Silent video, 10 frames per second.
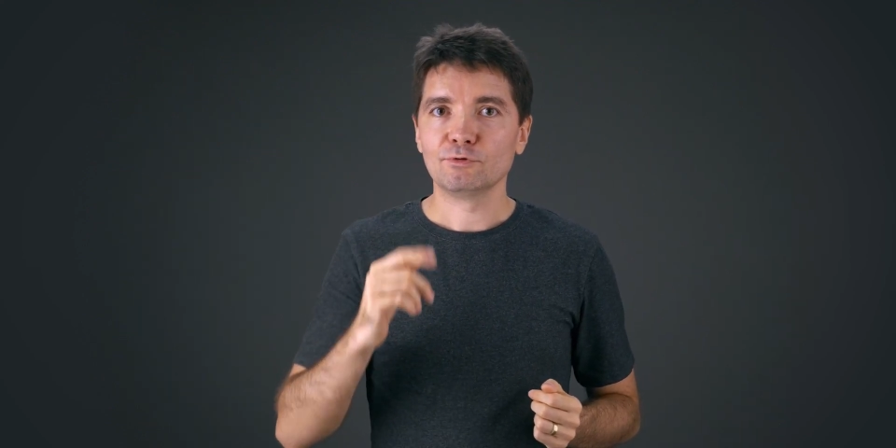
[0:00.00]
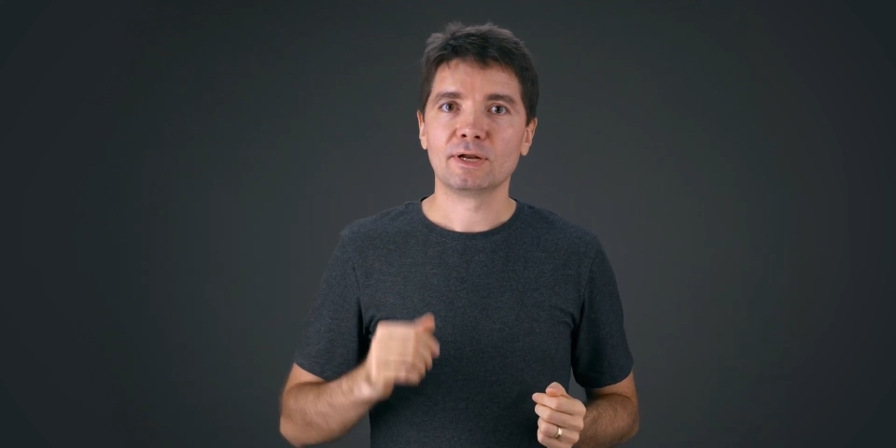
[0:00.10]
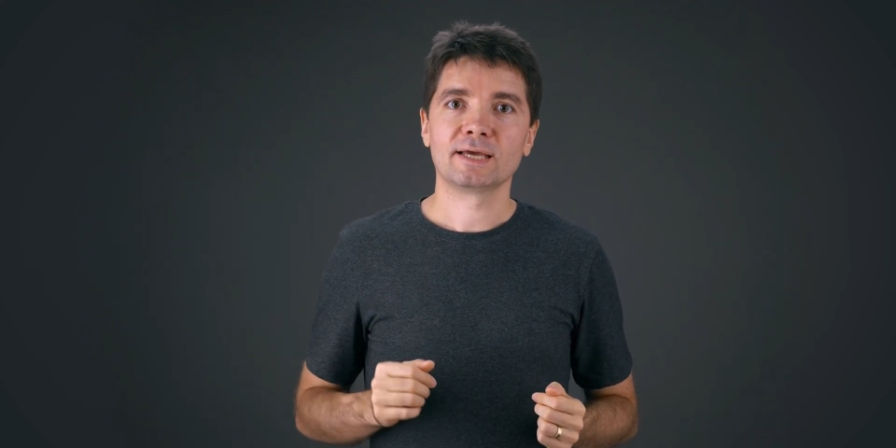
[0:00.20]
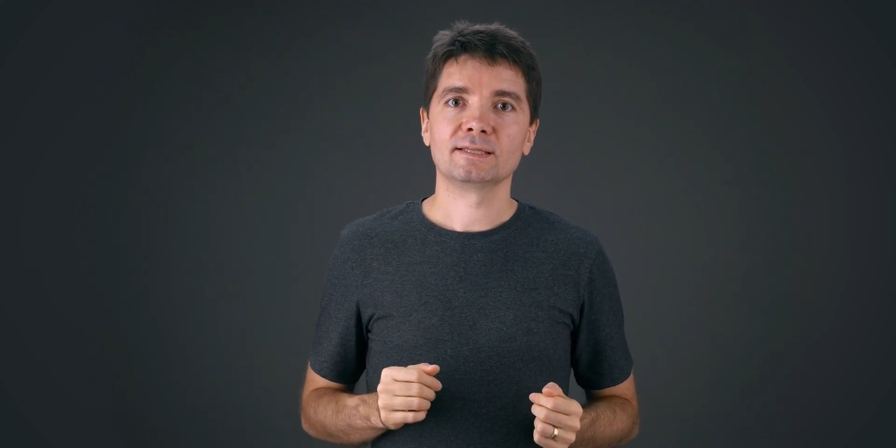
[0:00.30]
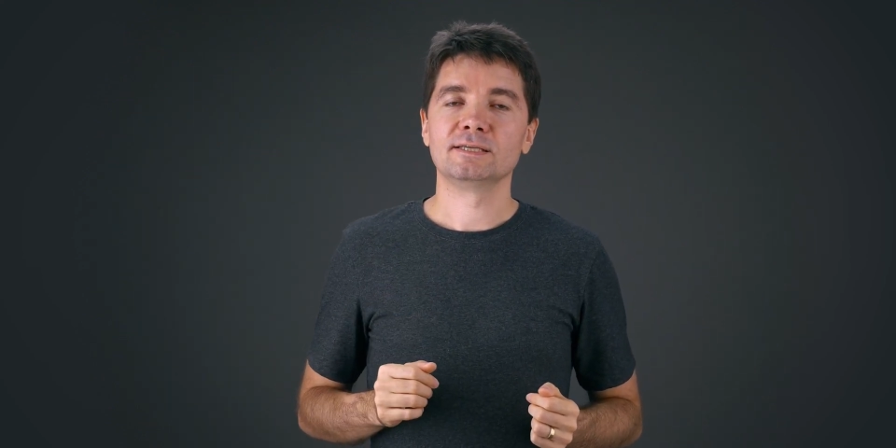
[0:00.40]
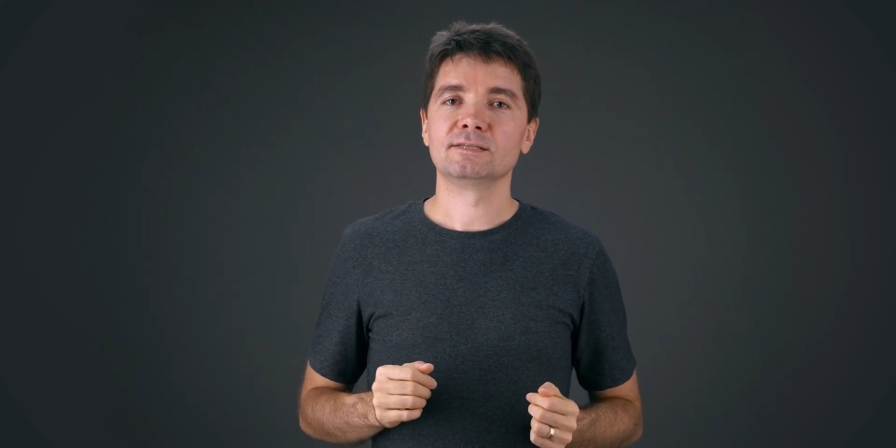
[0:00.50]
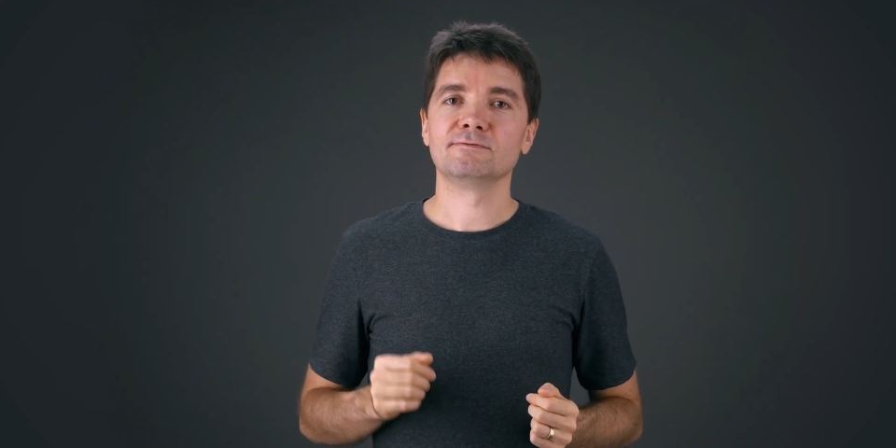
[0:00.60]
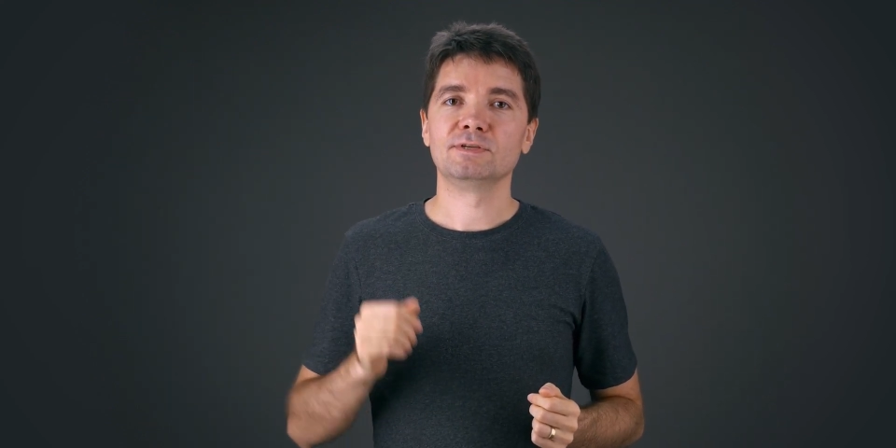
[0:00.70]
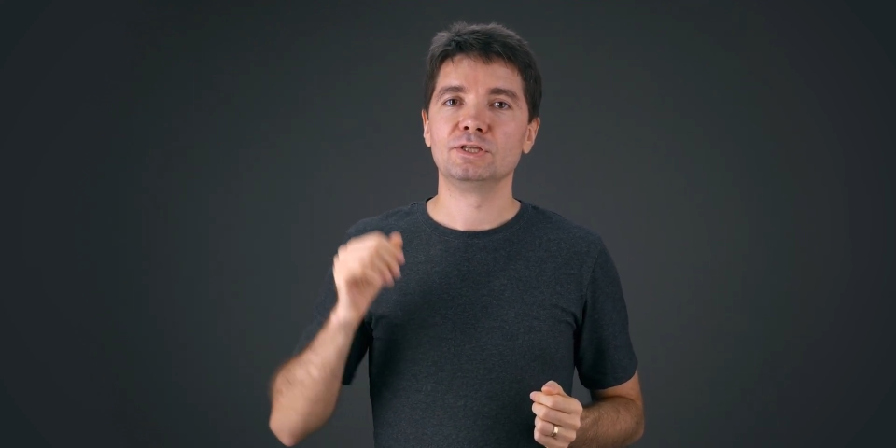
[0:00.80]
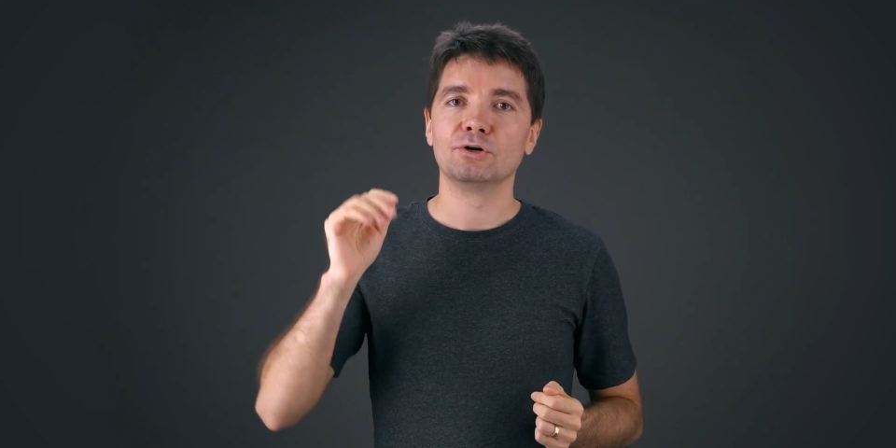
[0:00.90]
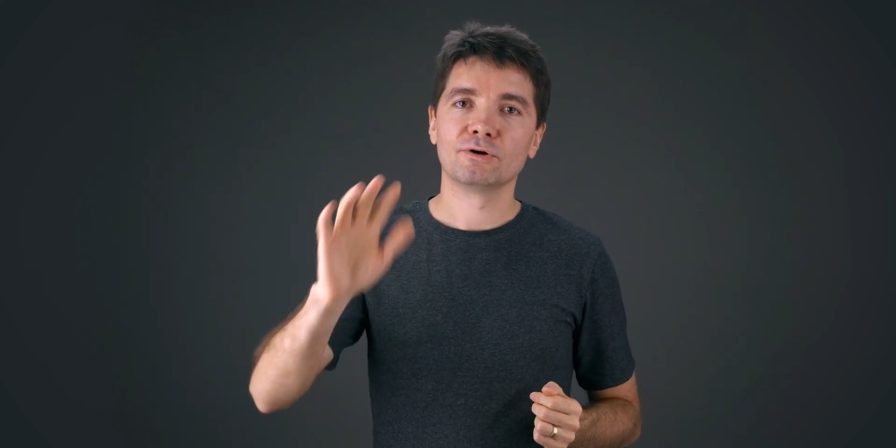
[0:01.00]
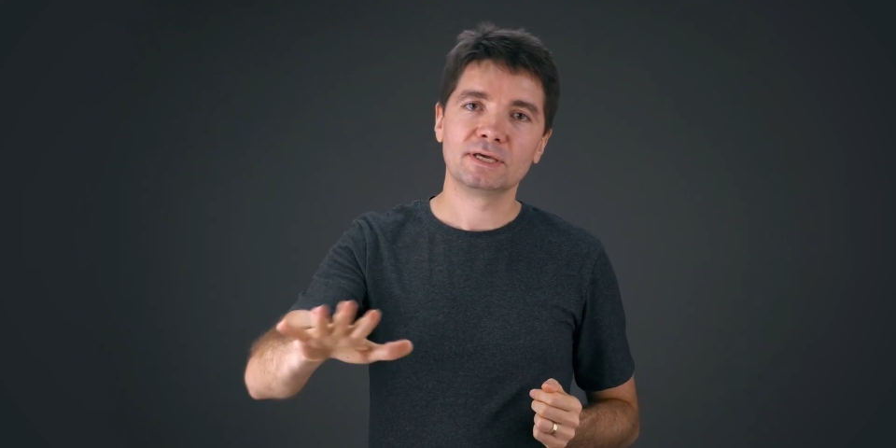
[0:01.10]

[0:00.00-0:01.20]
you like this video,